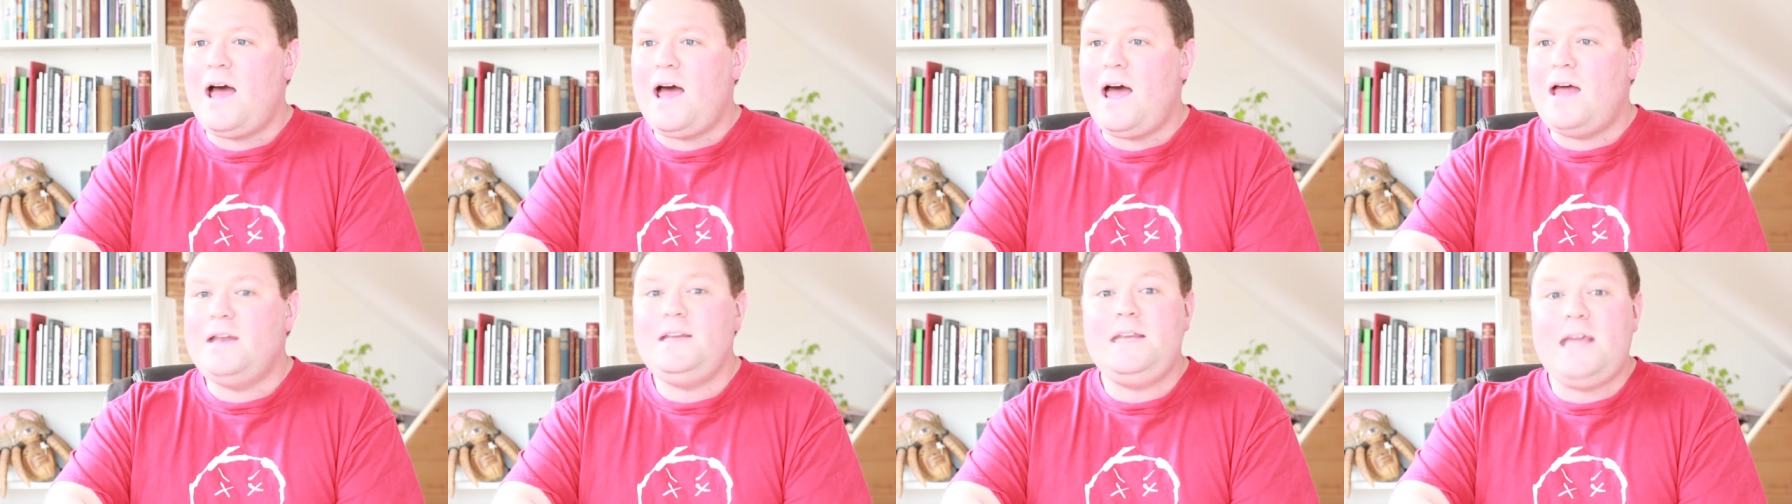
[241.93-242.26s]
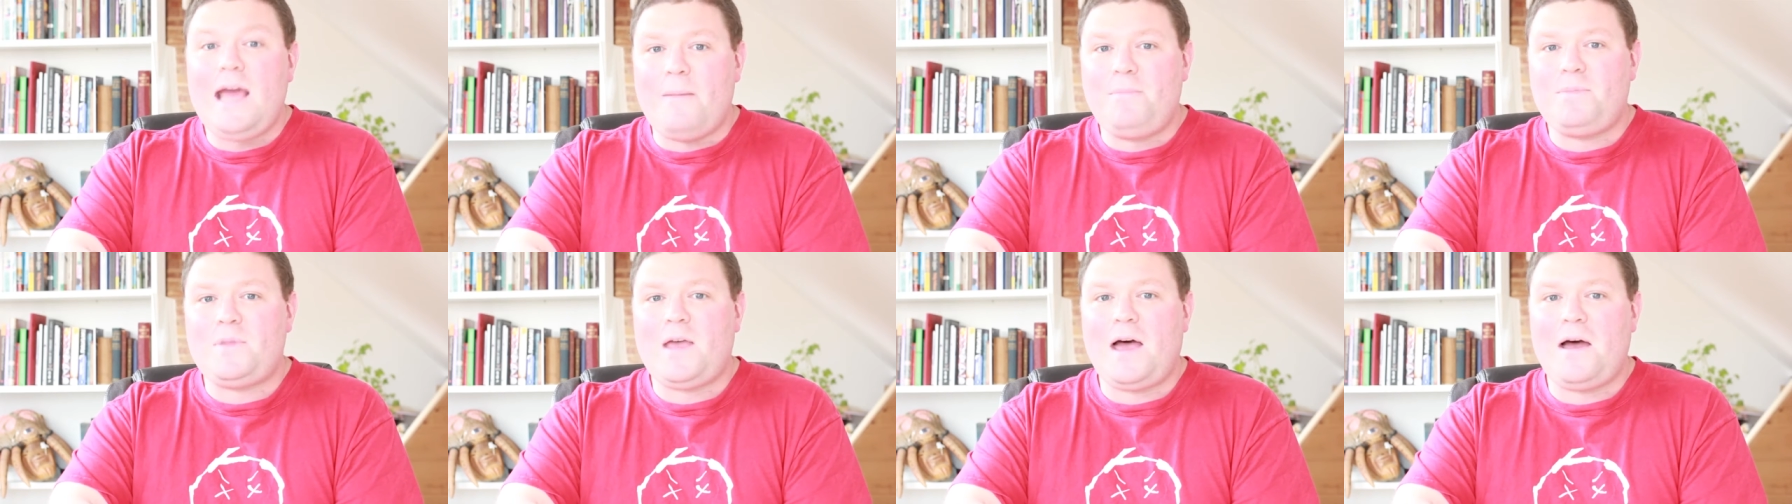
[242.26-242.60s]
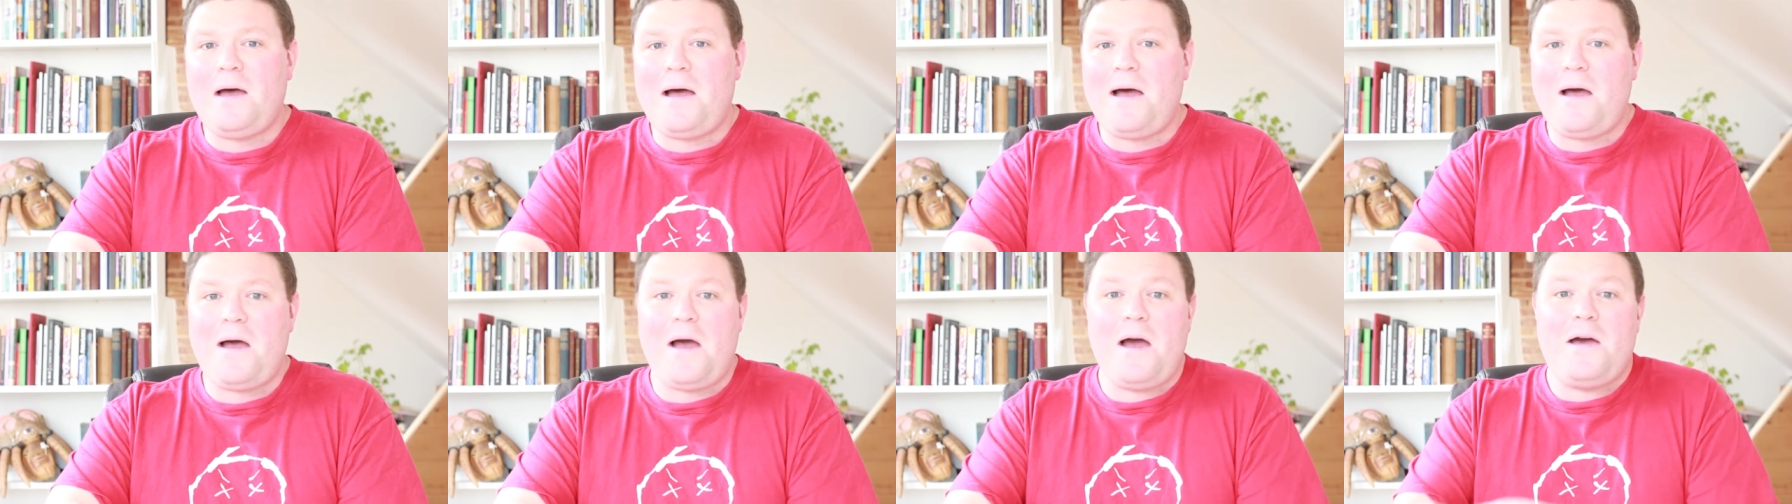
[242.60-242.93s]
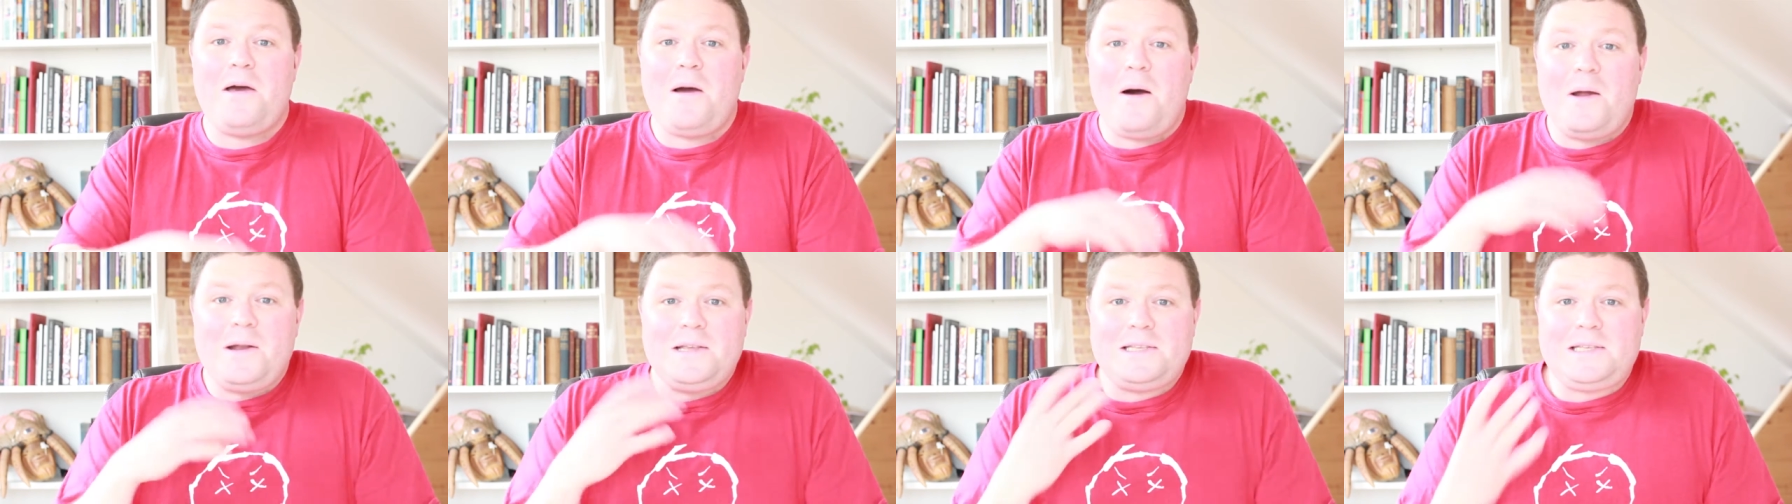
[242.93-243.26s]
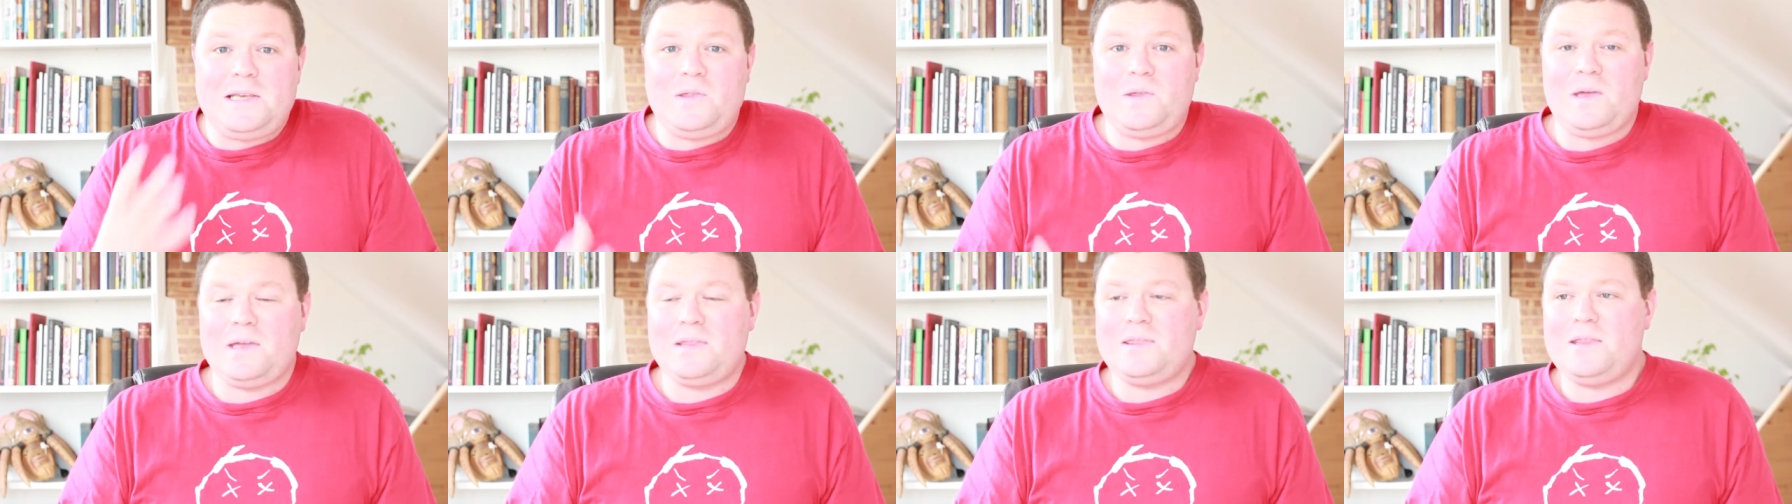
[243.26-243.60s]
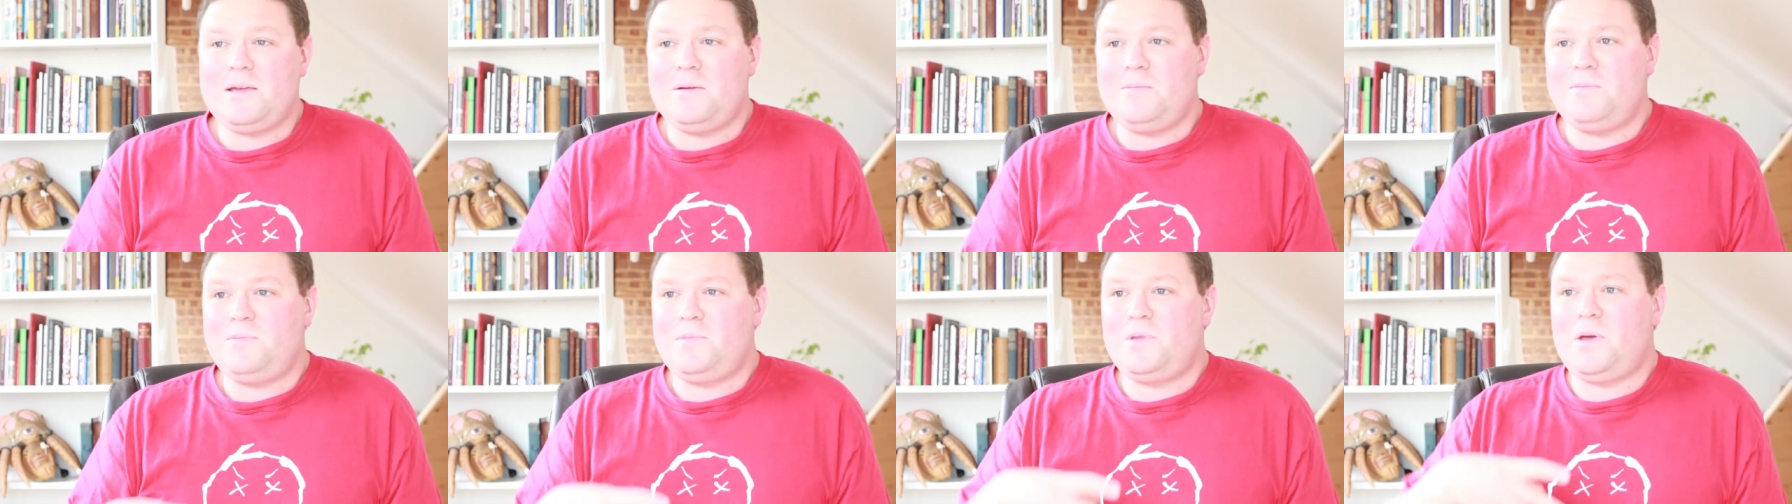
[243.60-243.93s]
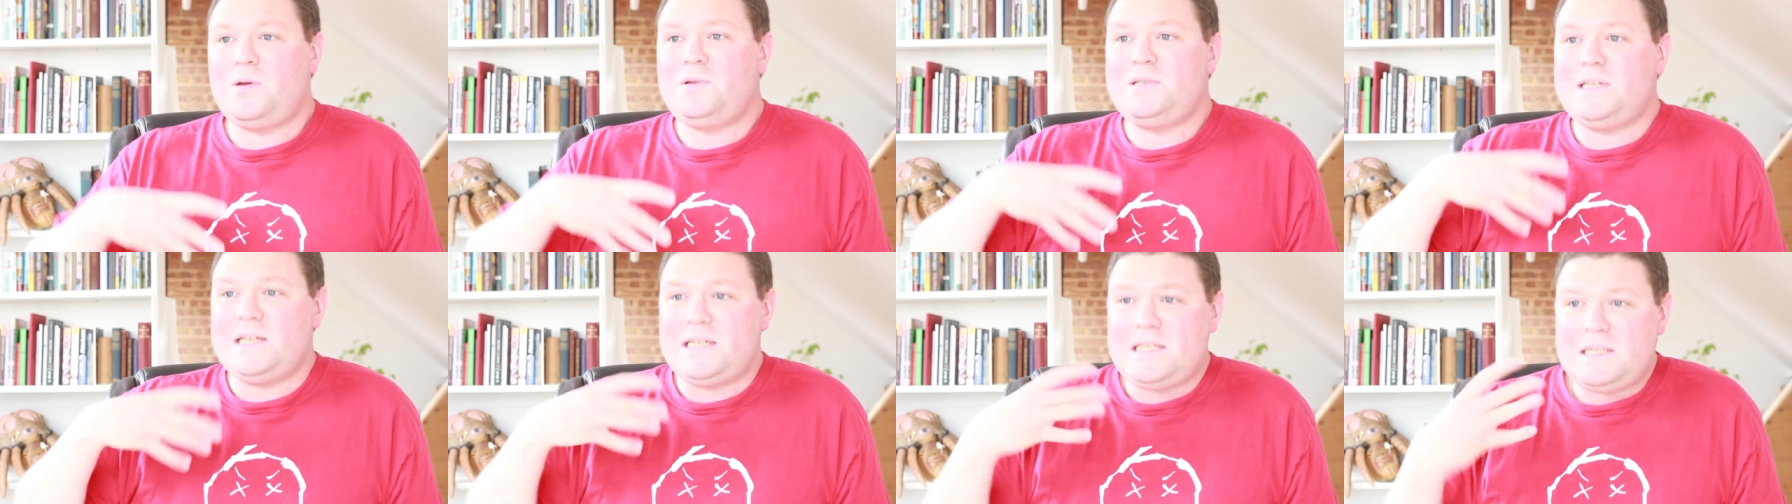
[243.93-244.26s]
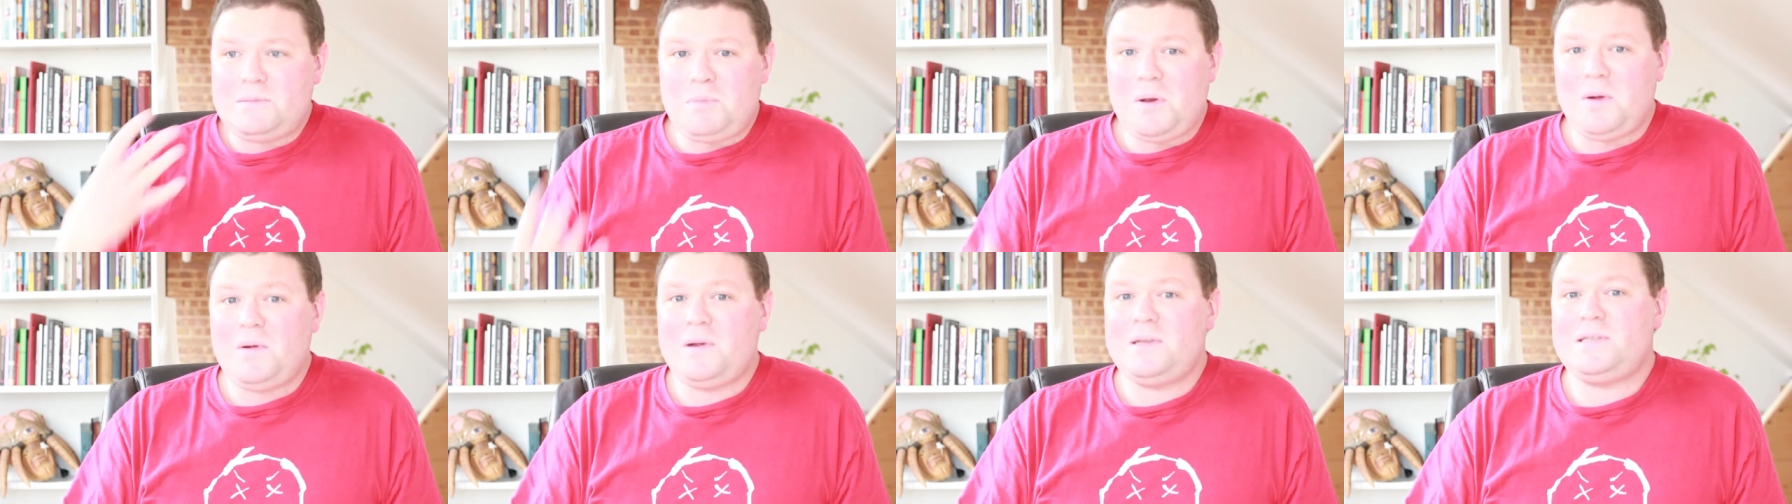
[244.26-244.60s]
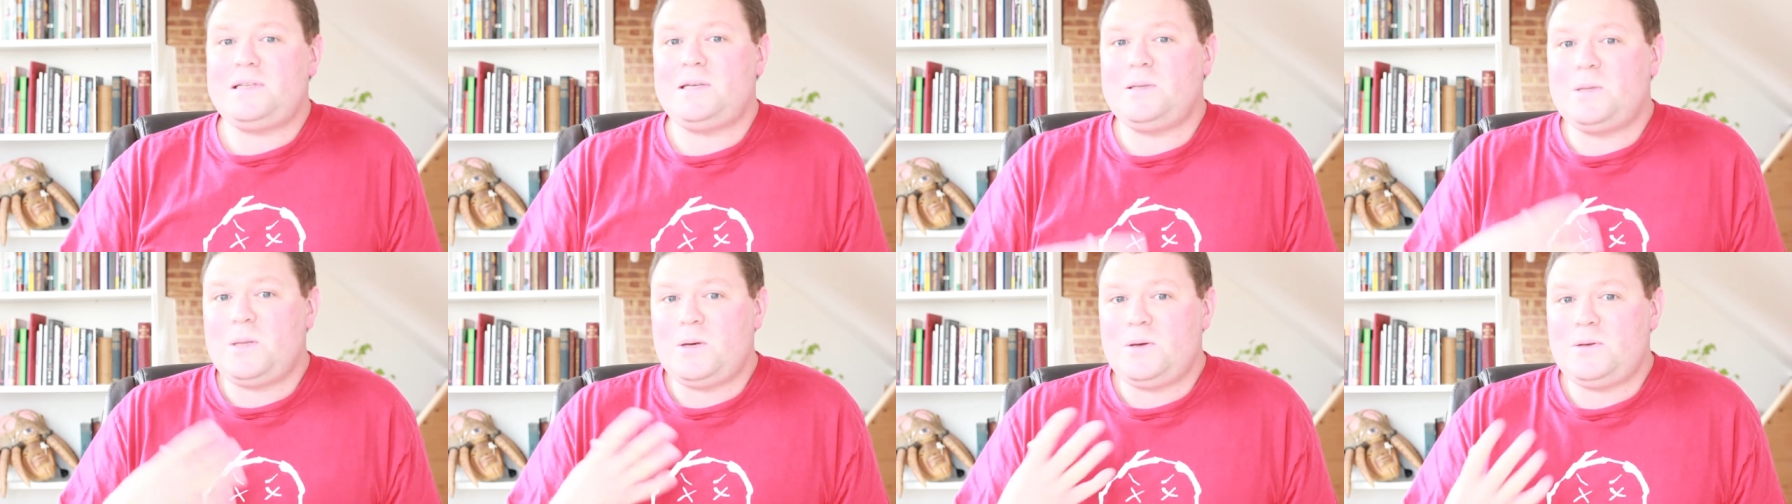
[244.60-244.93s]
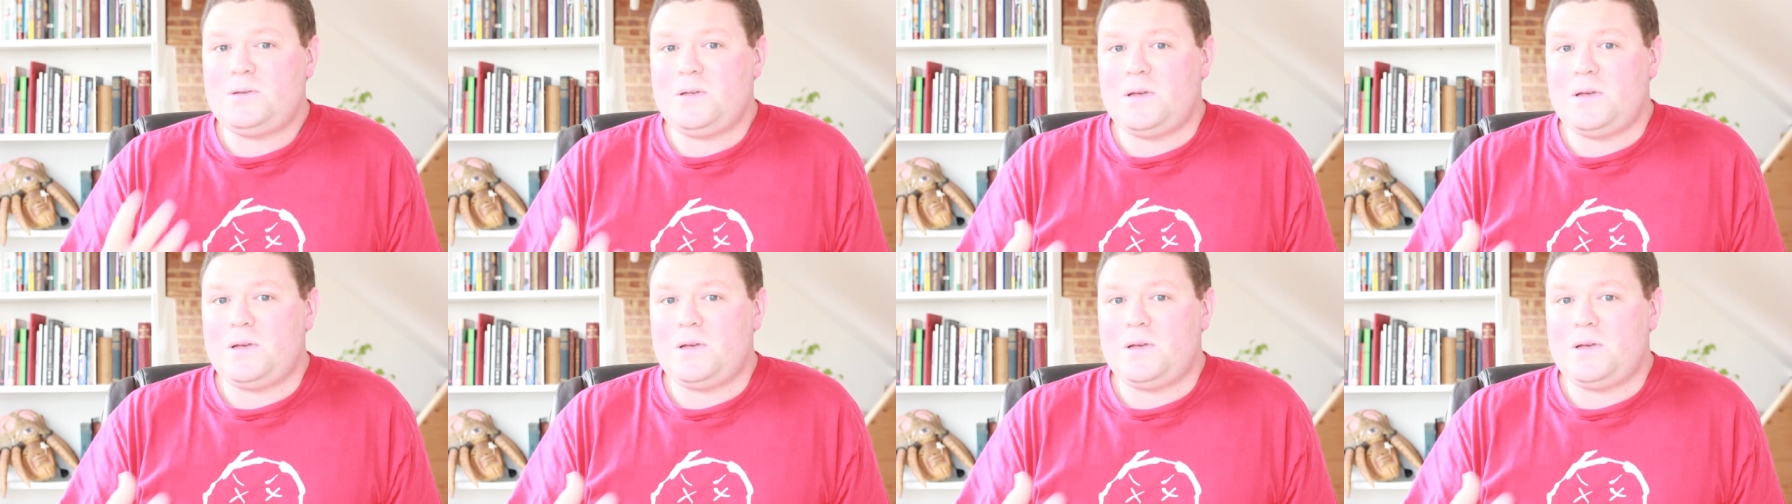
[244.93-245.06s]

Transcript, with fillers: And yeah, I honestly think that those experiences